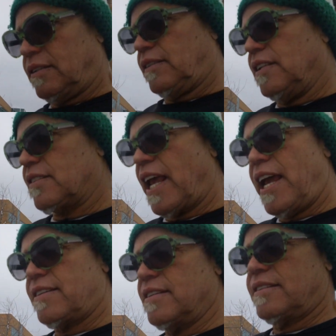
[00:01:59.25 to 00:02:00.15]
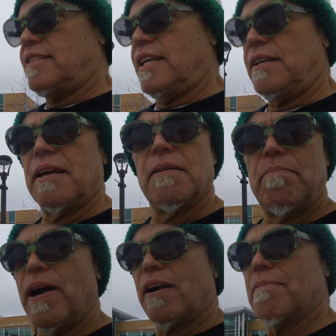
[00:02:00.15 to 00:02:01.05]
This case is the
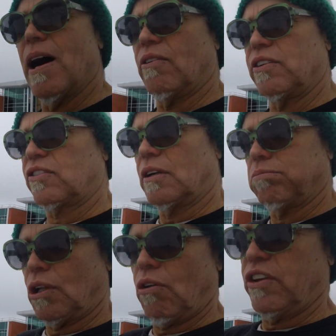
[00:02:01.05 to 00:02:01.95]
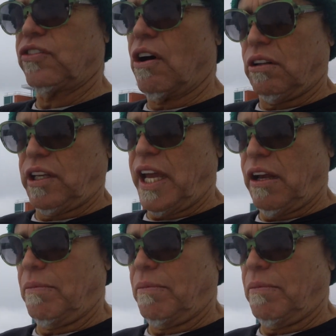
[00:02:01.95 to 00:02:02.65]
paramount that's going to blow this all to hell,